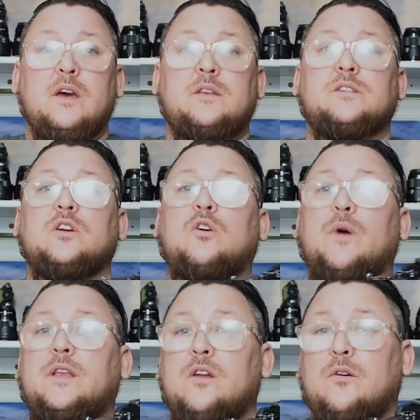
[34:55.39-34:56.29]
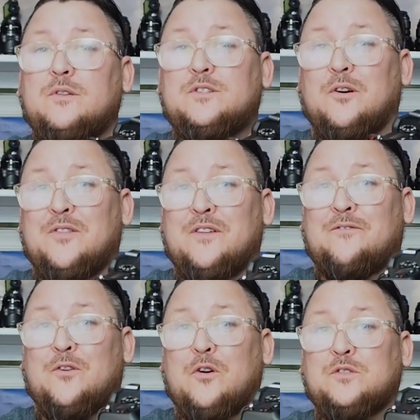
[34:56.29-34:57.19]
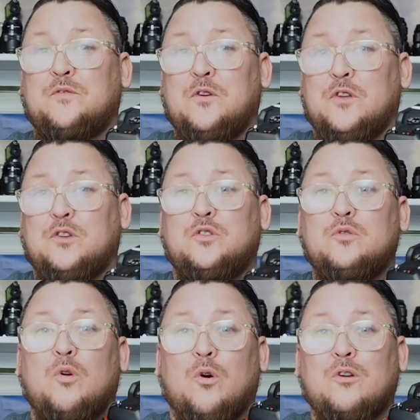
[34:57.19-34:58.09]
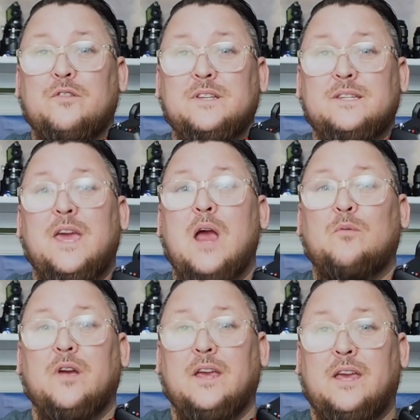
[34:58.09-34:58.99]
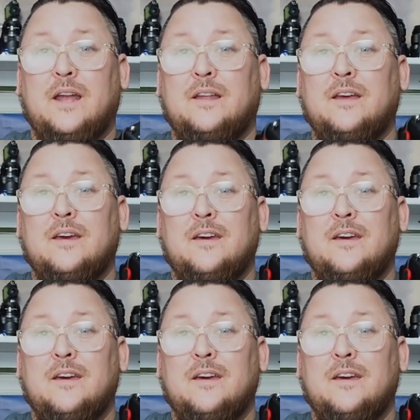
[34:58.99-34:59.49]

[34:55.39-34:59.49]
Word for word: Just a quick note, so that for those of you that do order this camera and get it